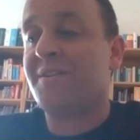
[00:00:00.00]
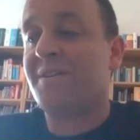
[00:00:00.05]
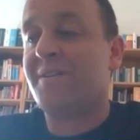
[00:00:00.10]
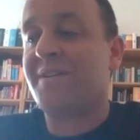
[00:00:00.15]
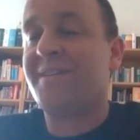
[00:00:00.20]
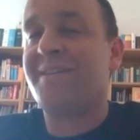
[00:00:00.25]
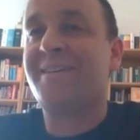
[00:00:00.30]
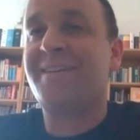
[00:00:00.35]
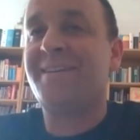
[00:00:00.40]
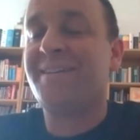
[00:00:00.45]
It's
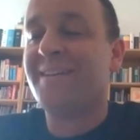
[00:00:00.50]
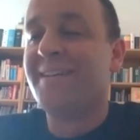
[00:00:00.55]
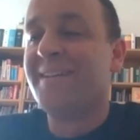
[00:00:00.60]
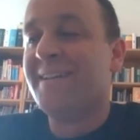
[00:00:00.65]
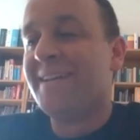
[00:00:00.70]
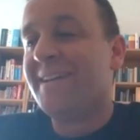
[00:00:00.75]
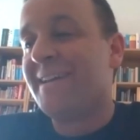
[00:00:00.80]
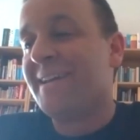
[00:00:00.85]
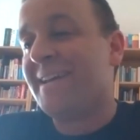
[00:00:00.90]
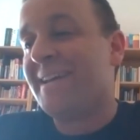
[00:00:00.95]
not,
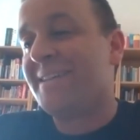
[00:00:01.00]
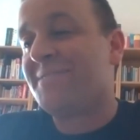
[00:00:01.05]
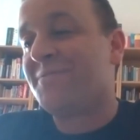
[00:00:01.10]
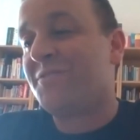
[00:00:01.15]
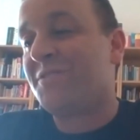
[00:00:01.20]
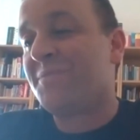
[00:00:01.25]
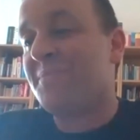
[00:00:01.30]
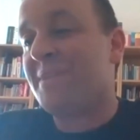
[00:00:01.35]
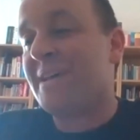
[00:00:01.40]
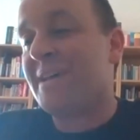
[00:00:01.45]
it's
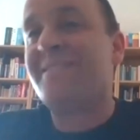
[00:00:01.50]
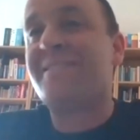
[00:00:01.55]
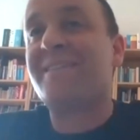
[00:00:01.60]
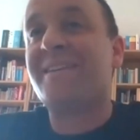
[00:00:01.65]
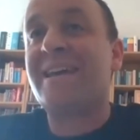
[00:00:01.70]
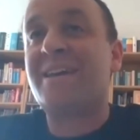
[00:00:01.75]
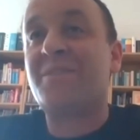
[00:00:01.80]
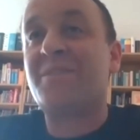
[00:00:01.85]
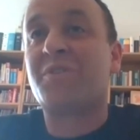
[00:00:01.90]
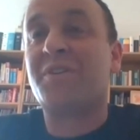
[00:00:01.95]
from
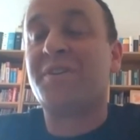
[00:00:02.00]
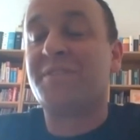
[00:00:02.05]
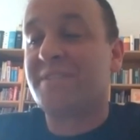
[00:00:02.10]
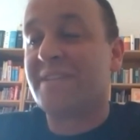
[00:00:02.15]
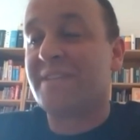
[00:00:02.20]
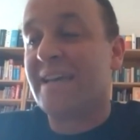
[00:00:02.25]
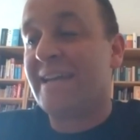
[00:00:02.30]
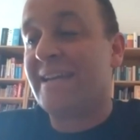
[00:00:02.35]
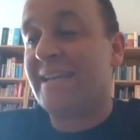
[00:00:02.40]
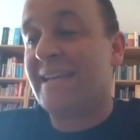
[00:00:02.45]
Nathan
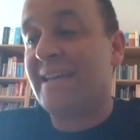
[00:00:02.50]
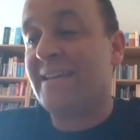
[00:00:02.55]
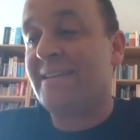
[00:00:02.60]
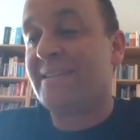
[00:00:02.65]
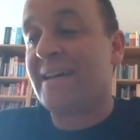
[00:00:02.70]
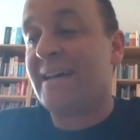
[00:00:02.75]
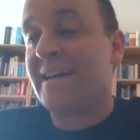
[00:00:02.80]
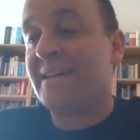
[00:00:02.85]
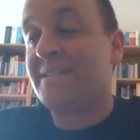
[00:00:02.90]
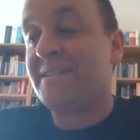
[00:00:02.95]
Edwards, and
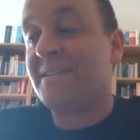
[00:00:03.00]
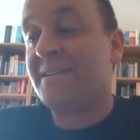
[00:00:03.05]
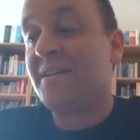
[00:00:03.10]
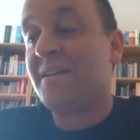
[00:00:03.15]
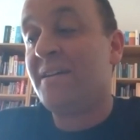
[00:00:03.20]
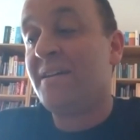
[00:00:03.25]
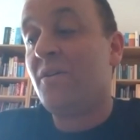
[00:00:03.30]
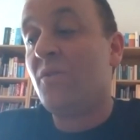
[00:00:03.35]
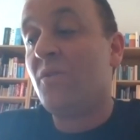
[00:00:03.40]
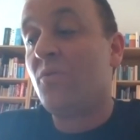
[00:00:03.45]
he's asked,
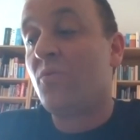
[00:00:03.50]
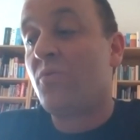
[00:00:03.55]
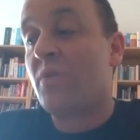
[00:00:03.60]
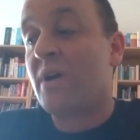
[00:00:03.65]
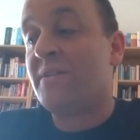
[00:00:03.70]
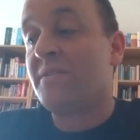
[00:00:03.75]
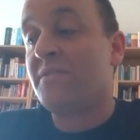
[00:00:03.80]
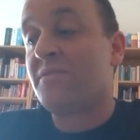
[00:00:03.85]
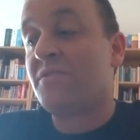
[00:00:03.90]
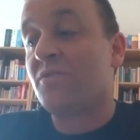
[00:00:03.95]

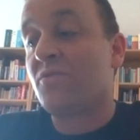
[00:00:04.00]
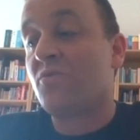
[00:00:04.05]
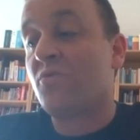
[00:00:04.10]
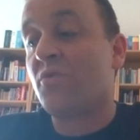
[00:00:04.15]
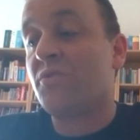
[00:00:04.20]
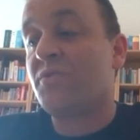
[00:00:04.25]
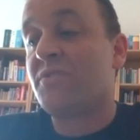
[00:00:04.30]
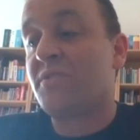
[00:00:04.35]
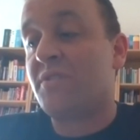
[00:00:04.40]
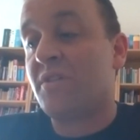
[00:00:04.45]
when does the
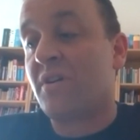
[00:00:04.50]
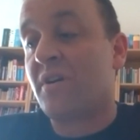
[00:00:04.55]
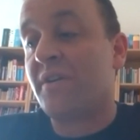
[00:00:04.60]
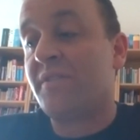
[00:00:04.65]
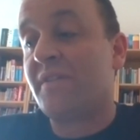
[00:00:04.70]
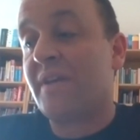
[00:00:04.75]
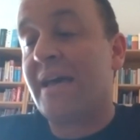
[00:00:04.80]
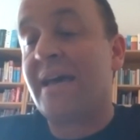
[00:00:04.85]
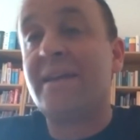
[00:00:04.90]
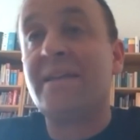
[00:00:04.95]
course
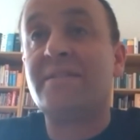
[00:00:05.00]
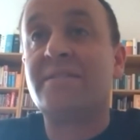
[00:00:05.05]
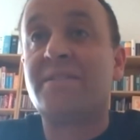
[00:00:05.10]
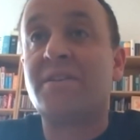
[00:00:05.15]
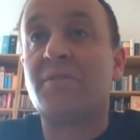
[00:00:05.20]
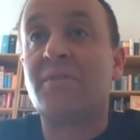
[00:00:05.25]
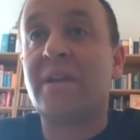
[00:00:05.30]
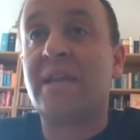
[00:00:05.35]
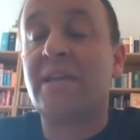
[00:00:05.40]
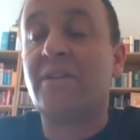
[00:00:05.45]
start and is
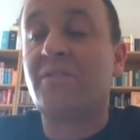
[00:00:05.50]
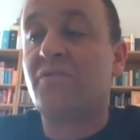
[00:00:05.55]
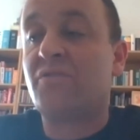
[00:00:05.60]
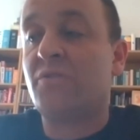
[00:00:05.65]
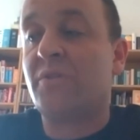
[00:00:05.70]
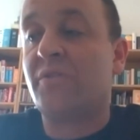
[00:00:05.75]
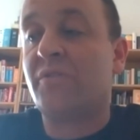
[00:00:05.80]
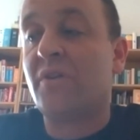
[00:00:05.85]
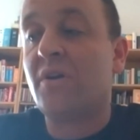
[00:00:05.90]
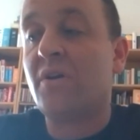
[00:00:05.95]
there a link
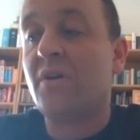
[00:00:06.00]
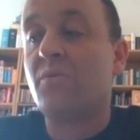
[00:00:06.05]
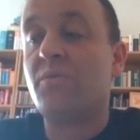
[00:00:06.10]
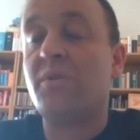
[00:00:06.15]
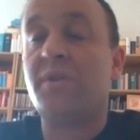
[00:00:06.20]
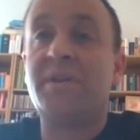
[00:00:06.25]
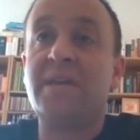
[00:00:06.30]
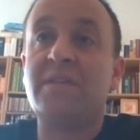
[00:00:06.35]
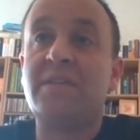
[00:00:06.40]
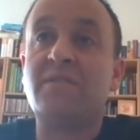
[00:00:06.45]
to it?
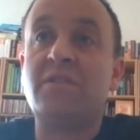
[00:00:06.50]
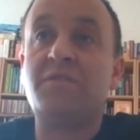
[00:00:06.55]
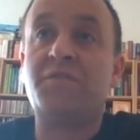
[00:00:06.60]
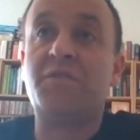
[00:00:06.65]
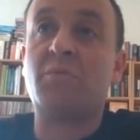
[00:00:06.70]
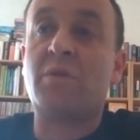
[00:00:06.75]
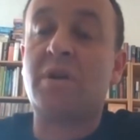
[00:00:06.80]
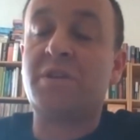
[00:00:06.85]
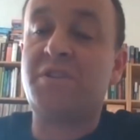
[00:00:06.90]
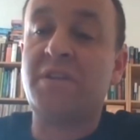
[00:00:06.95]
Well, Nathan, if you're